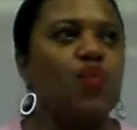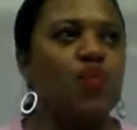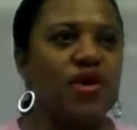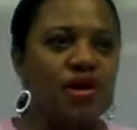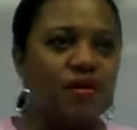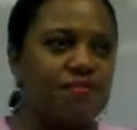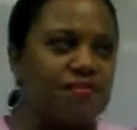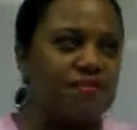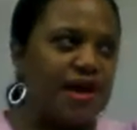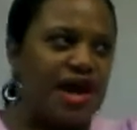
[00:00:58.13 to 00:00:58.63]
we
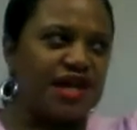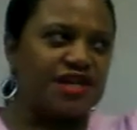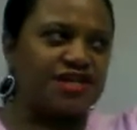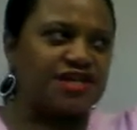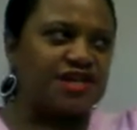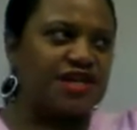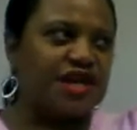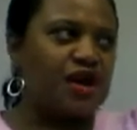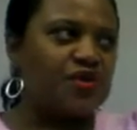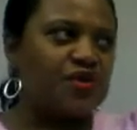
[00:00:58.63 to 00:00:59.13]

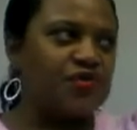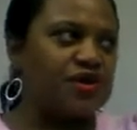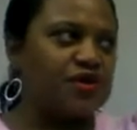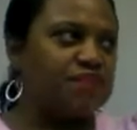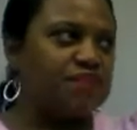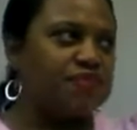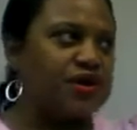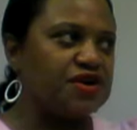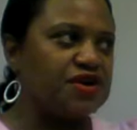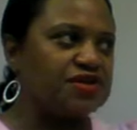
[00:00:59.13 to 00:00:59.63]
imagine how we
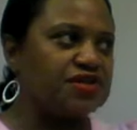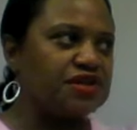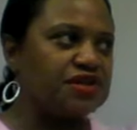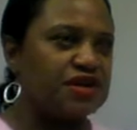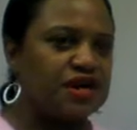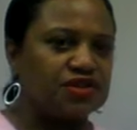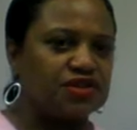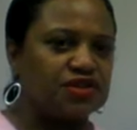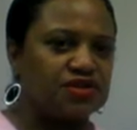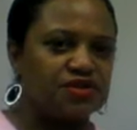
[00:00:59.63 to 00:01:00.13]
appear
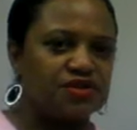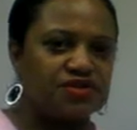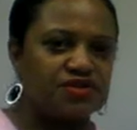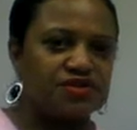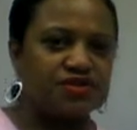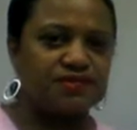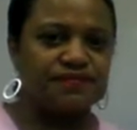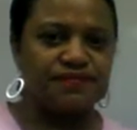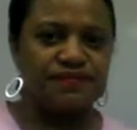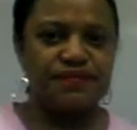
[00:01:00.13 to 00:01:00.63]
to
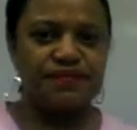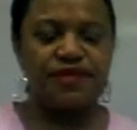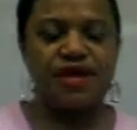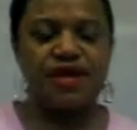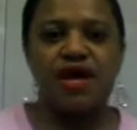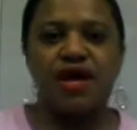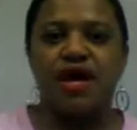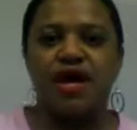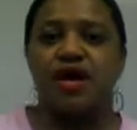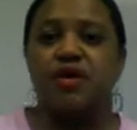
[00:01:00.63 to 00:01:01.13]
others,
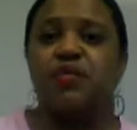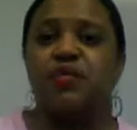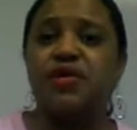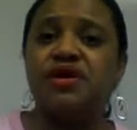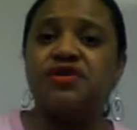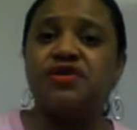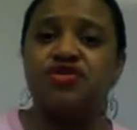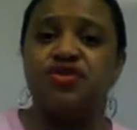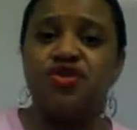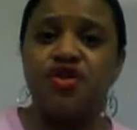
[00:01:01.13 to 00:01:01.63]

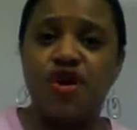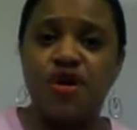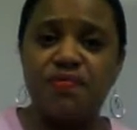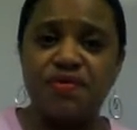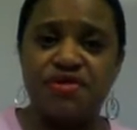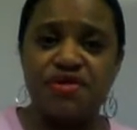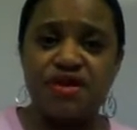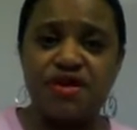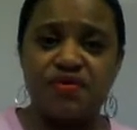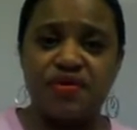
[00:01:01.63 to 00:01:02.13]
we
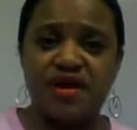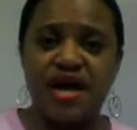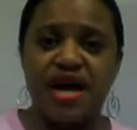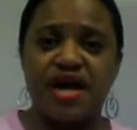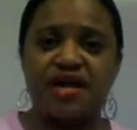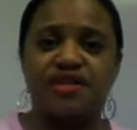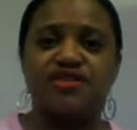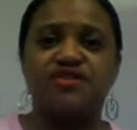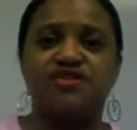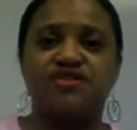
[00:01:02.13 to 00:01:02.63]
interpret their
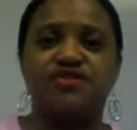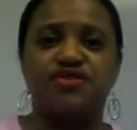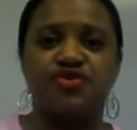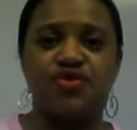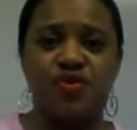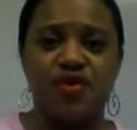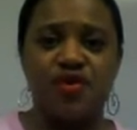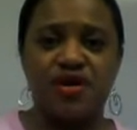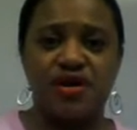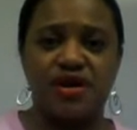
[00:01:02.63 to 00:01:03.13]
reactions
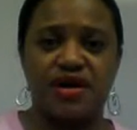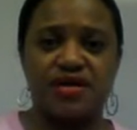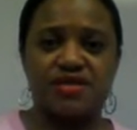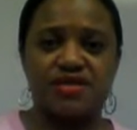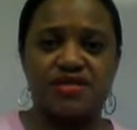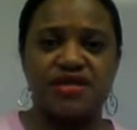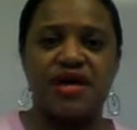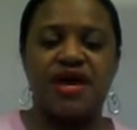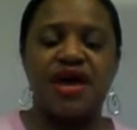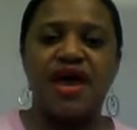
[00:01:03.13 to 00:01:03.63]
toward
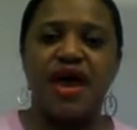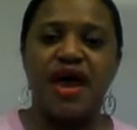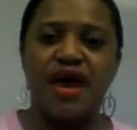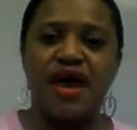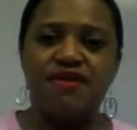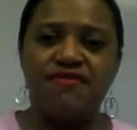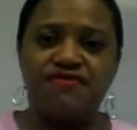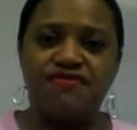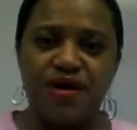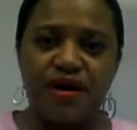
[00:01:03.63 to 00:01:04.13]
us,
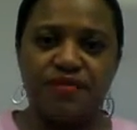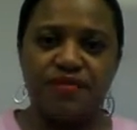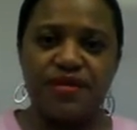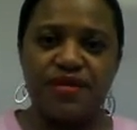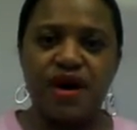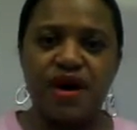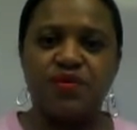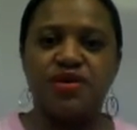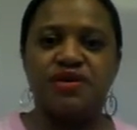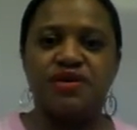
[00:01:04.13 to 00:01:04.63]
and from
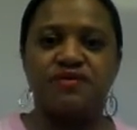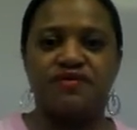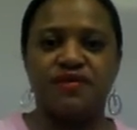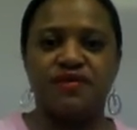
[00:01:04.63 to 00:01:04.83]
that we